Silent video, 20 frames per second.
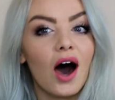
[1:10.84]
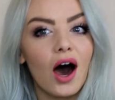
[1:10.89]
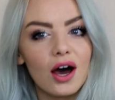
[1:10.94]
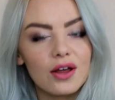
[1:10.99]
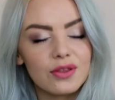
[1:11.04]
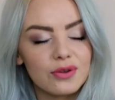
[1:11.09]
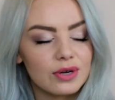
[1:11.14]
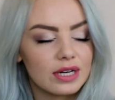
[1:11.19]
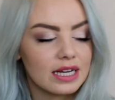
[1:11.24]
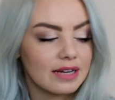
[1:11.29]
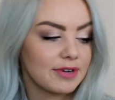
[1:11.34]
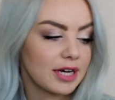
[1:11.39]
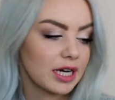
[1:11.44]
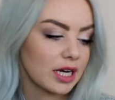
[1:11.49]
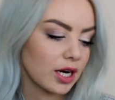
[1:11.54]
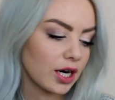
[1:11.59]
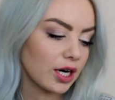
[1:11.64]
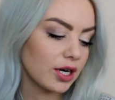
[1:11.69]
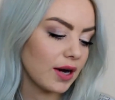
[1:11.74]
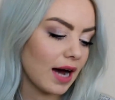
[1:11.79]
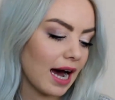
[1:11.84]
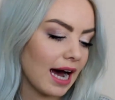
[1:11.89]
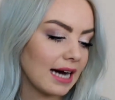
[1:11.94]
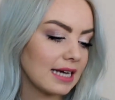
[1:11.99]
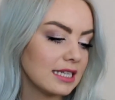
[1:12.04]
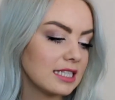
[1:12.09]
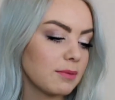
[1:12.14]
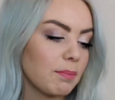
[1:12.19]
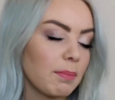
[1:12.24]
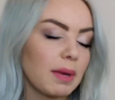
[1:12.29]
I thought I'd give it a go.
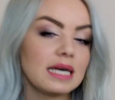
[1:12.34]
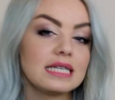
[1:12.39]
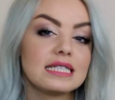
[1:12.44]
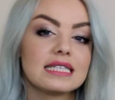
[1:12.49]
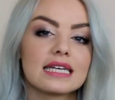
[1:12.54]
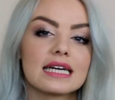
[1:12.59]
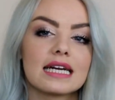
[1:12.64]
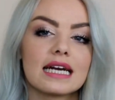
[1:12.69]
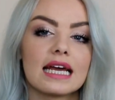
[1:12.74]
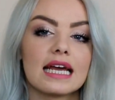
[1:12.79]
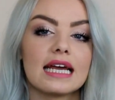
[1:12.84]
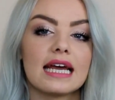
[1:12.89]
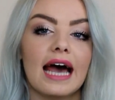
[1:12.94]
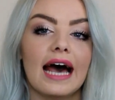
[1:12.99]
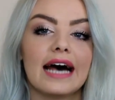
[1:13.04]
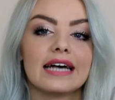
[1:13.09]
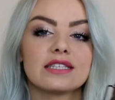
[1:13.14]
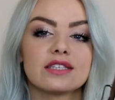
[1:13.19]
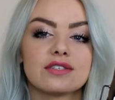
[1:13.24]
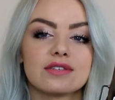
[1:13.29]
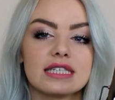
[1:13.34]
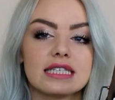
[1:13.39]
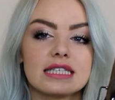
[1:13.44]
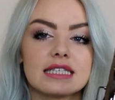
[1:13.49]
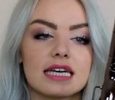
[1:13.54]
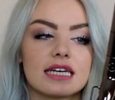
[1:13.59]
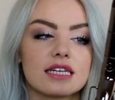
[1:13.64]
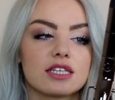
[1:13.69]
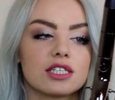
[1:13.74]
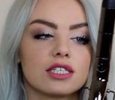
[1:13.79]
And basically it has 3
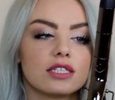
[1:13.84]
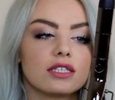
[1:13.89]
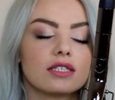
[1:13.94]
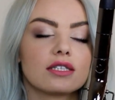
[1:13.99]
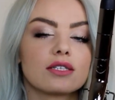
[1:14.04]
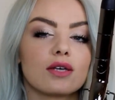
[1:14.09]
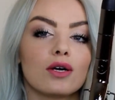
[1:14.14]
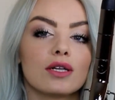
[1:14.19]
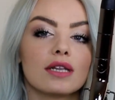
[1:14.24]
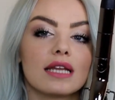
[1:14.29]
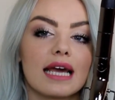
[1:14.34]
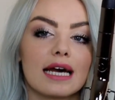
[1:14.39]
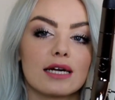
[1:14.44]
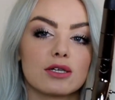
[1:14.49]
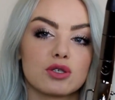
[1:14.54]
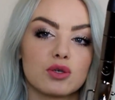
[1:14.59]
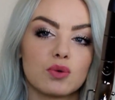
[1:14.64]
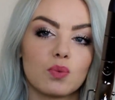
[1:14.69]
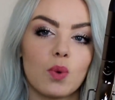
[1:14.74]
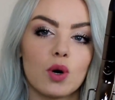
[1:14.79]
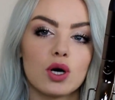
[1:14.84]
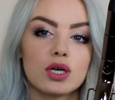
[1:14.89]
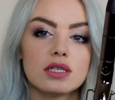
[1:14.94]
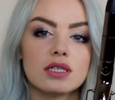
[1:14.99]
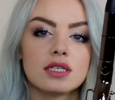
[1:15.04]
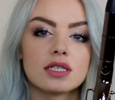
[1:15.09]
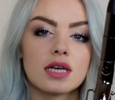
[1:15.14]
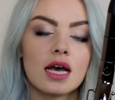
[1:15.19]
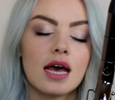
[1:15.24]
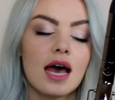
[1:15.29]
sections on the actual
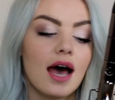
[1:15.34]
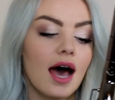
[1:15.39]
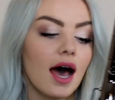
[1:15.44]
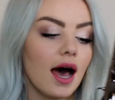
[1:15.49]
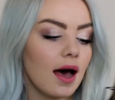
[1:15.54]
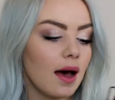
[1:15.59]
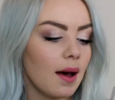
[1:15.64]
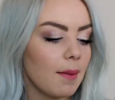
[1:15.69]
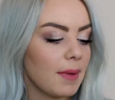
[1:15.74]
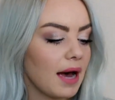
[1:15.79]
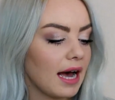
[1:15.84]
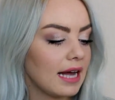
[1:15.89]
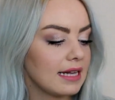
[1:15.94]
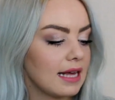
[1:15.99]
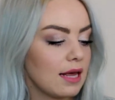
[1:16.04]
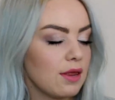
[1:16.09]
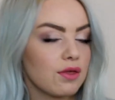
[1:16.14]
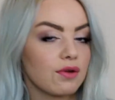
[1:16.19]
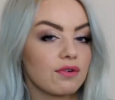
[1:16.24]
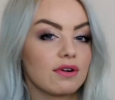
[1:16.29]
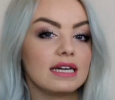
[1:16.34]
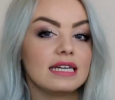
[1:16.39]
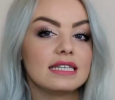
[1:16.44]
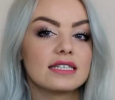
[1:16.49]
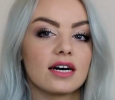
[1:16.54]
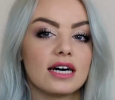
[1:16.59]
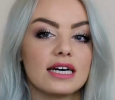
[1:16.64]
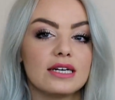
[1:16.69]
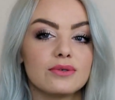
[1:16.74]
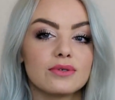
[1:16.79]
wand, and then 3
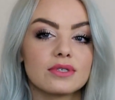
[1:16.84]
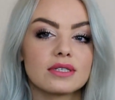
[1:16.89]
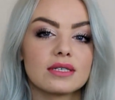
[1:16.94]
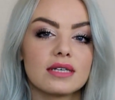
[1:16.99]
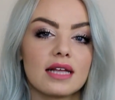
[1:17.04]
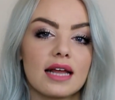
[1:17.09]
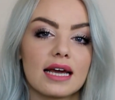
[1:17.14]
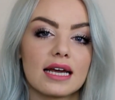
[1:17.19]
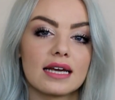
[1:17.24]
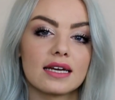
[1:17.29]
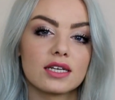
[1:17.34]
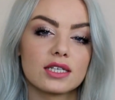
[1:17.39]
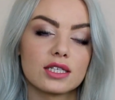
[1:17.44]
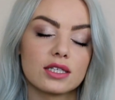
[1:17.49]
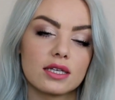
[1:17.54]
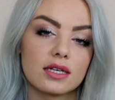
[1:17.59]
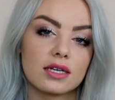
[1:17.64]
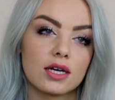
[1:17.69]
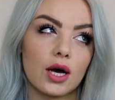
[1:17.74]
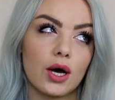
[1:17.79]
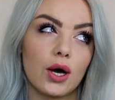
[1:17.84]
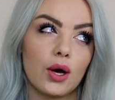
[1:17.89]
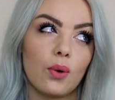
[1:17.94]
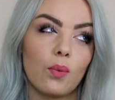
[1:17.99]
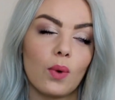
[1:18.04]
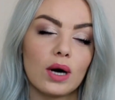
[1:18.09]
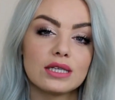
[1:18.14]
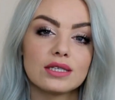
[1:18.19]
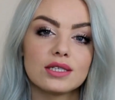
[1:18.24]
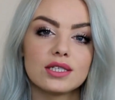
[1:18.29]
dials. They go
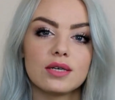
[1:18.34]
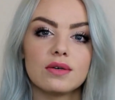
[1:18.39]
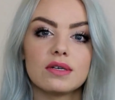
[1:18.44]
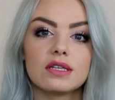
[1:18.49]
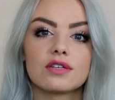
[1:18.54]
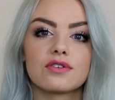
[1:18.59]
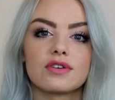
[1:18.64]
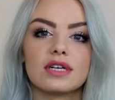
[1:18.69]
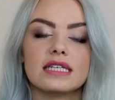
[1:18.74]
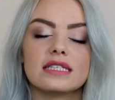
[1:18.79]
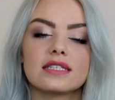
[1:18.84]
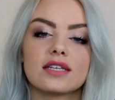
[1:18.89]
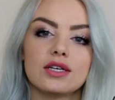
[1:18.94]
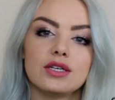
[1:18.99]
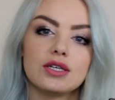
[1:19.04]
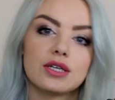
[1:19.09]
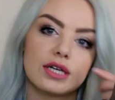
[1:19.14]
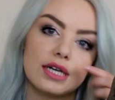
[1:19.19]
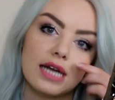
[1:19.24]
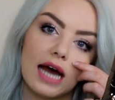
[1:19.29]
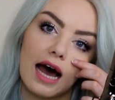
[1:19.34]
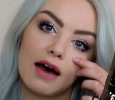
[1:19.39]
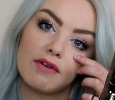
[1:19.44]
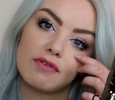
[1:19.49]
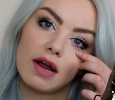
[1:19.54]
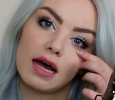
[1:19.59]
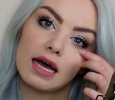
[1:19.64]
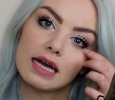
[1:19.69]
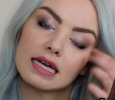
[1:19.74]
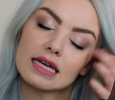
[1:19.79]
1, 2 and 3, so you can have
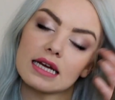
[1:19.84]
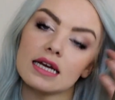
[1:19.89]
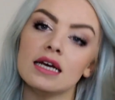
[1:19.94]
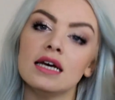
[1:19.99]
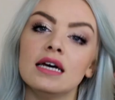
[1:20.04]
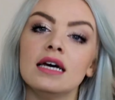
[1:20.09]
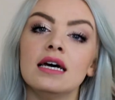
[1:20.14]
like